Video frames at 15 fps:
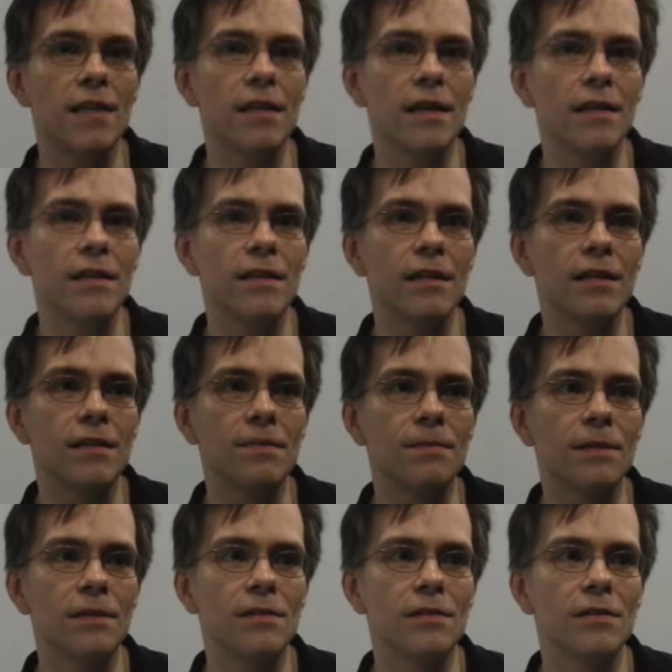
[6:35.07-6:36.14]
I, I think it's
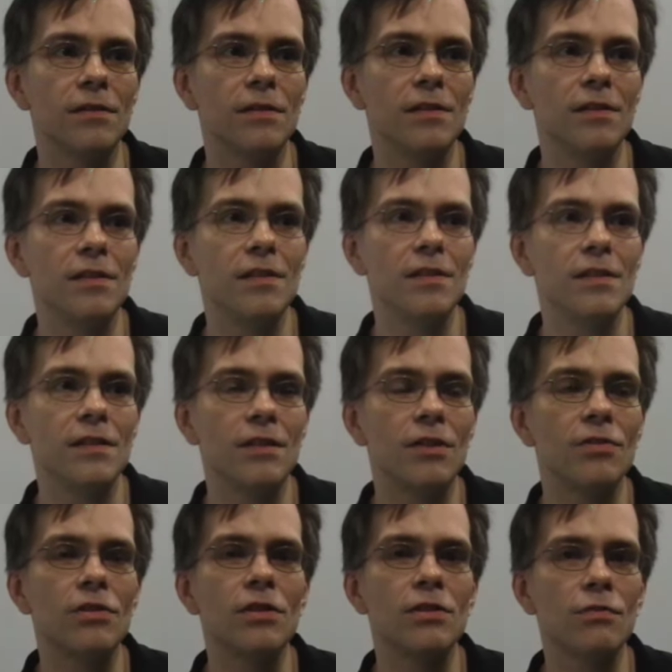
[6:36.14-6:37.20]
been, you
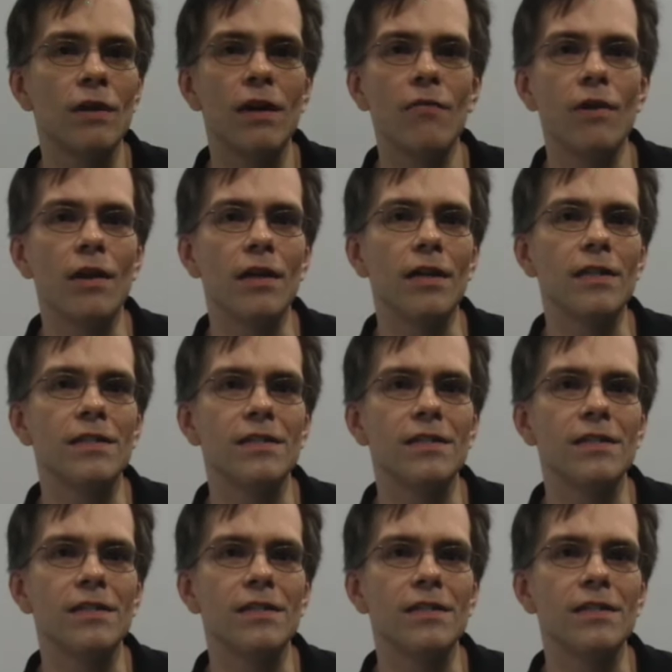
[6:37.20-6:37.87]
know, it's, it's what I wanted.